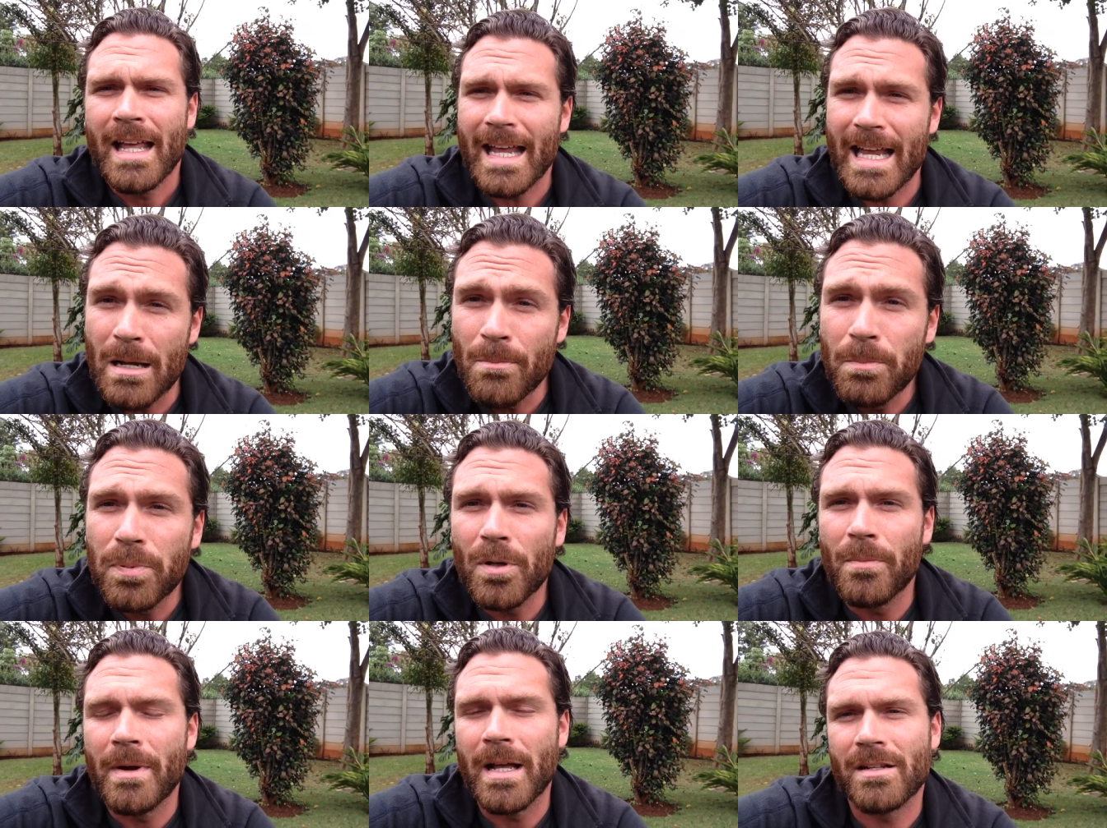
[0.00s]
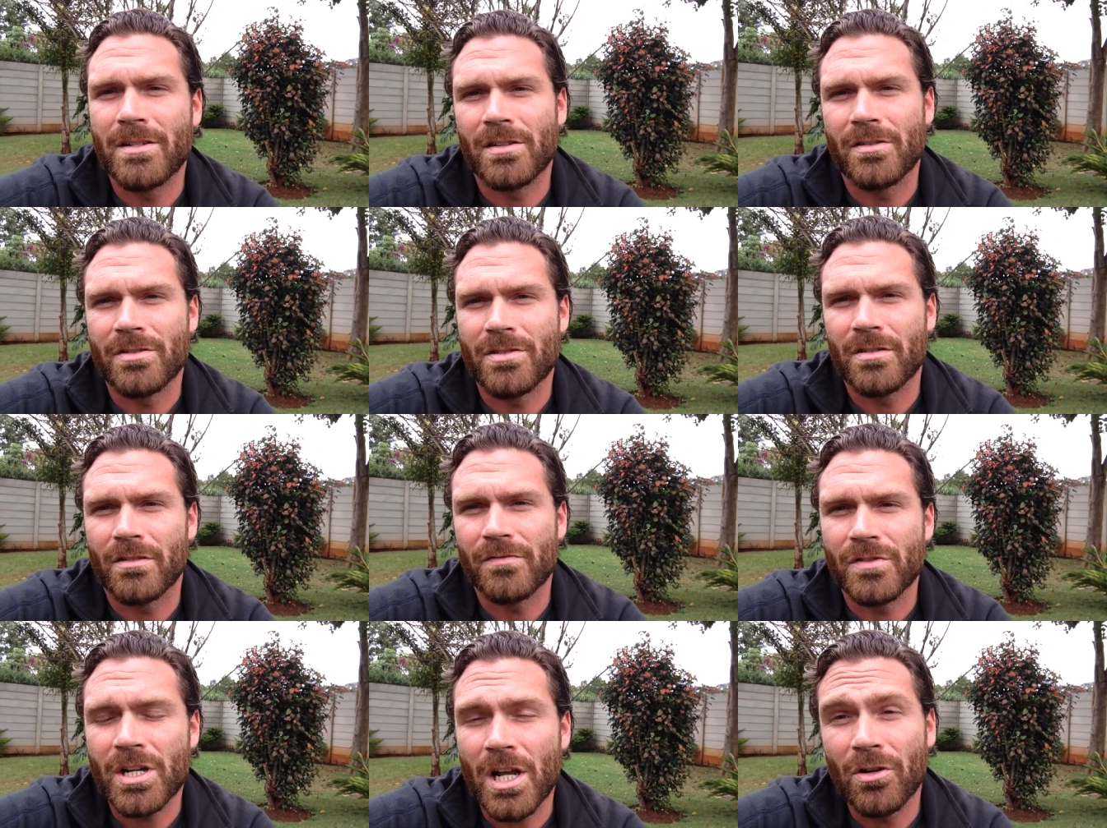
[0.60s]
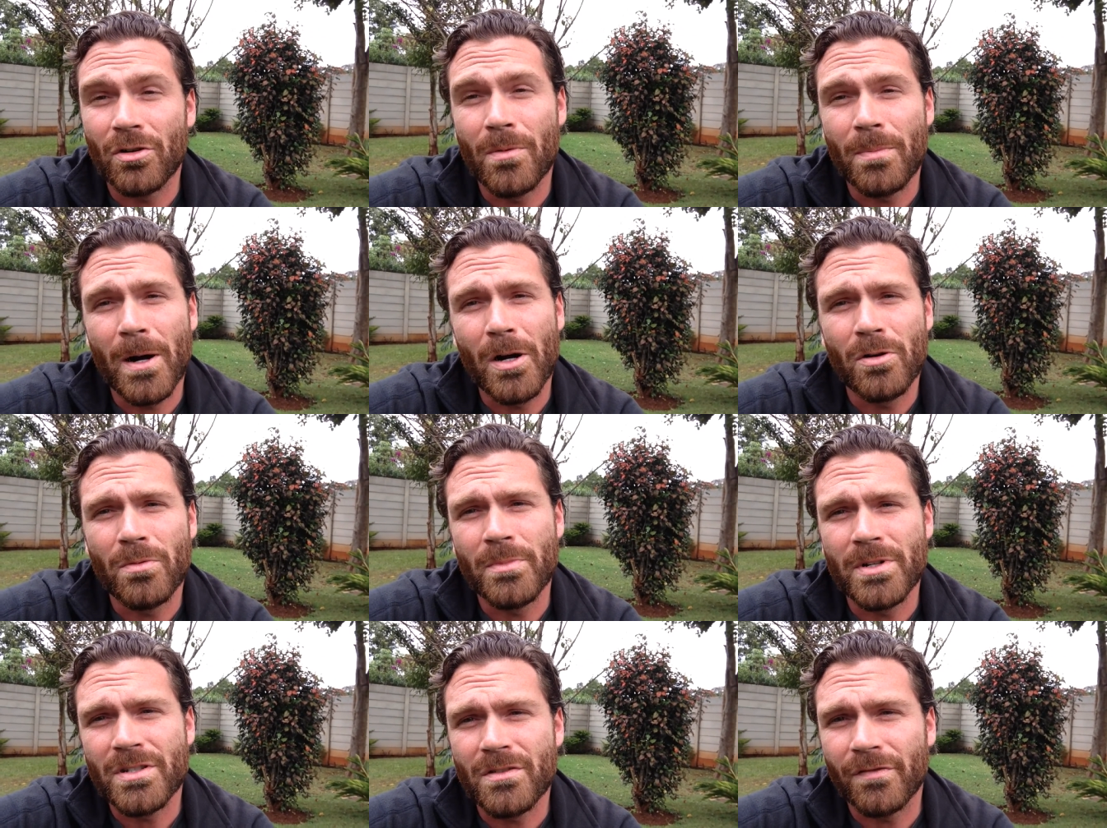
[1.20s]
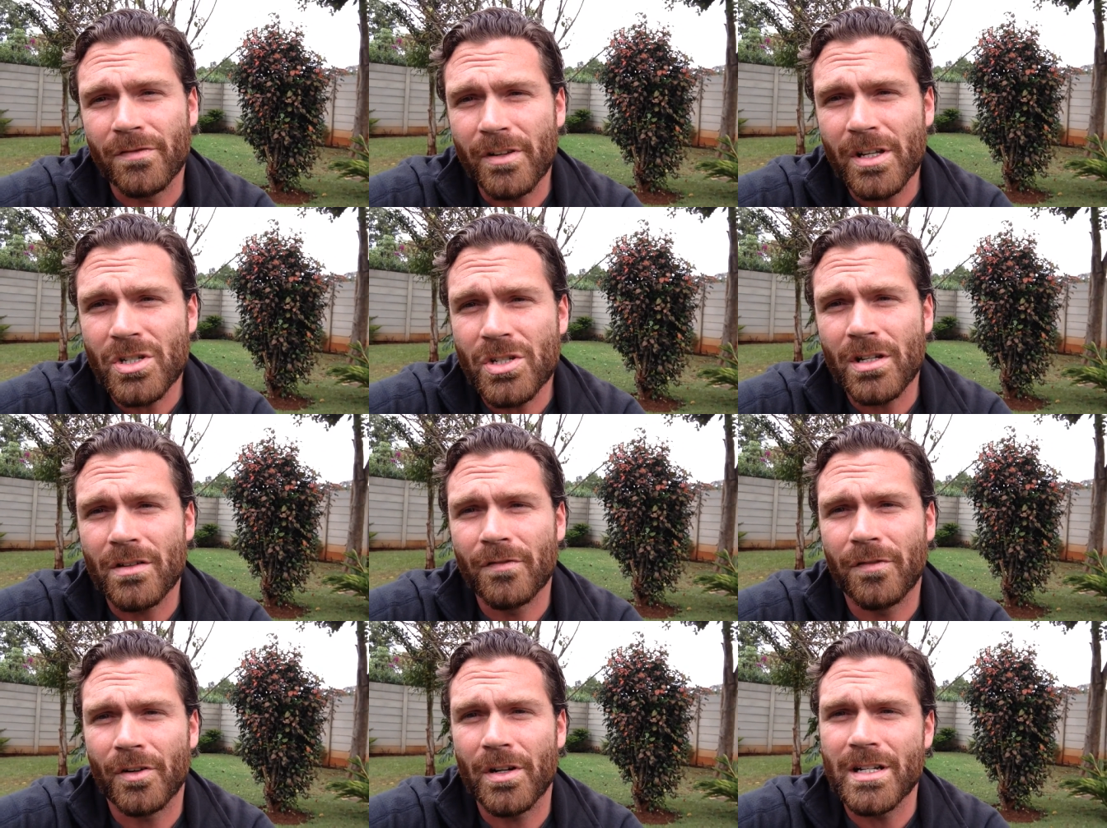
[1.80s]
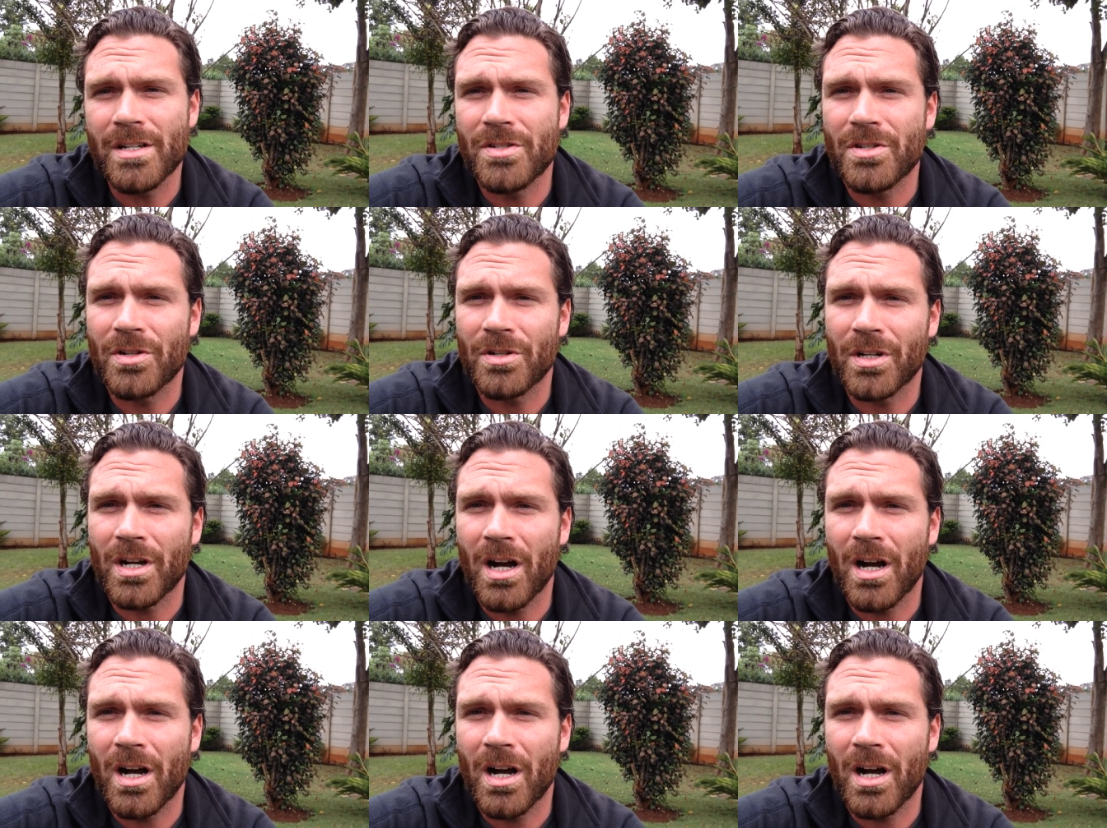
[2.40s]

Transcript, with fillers: implementers of General Bahuma's vision for Eastern